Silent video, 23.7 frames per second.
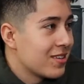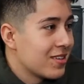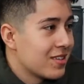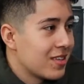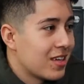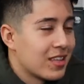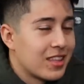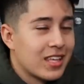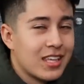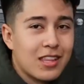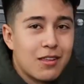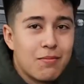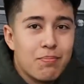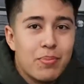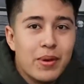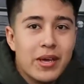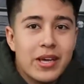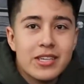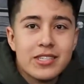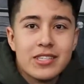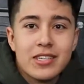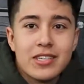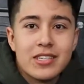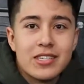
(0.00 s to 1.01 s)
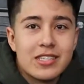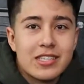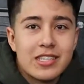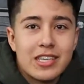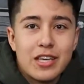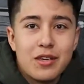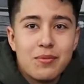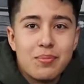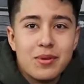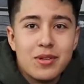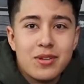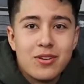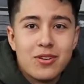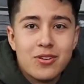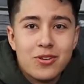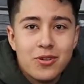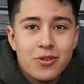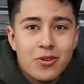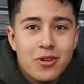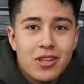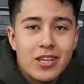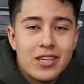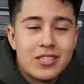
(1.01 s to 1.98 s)
I think the basic is keeping your
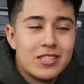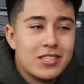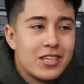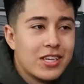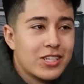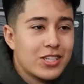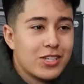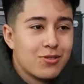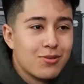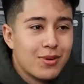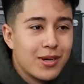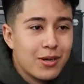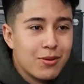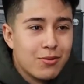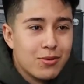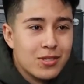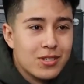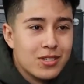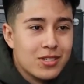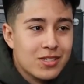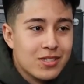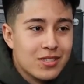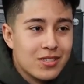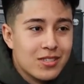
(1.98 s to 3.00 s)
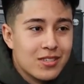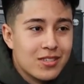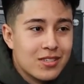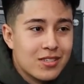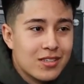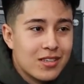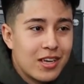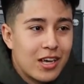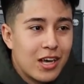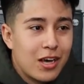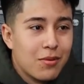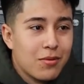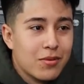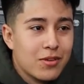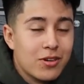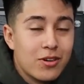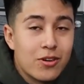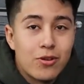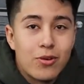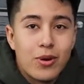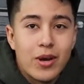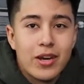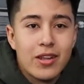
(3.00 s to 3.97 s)
utilization rate, which is how
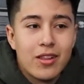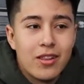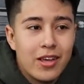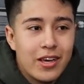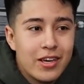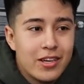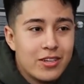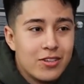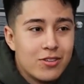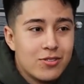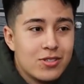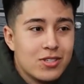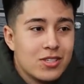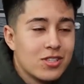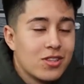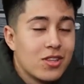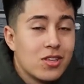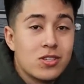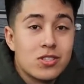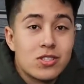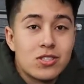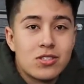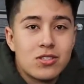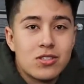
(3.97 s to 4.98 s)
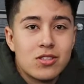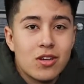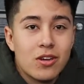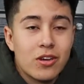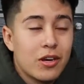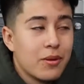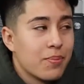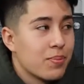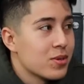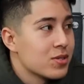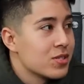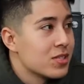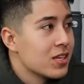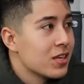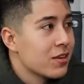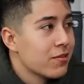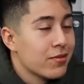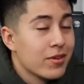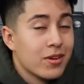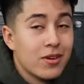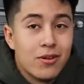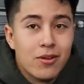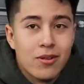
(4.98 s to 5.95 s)
your credit line using just 30%
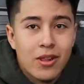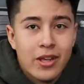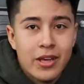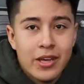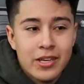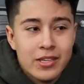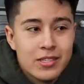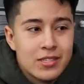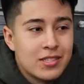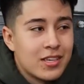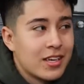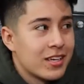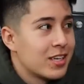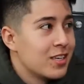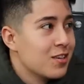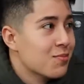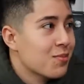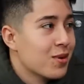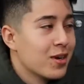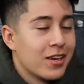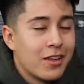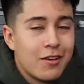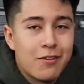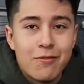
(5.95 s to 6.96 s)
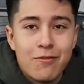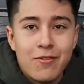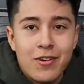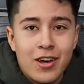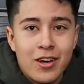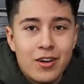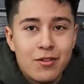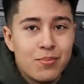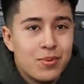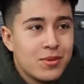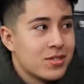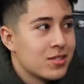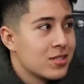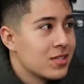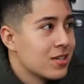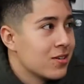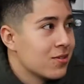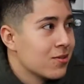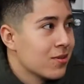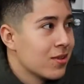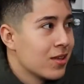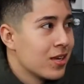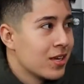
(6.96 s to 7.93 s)
of it or less. I keep mine at
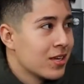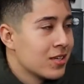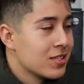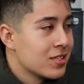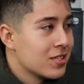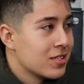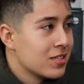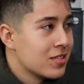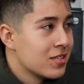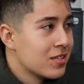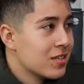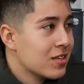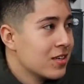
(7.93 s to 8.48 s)
5% or less.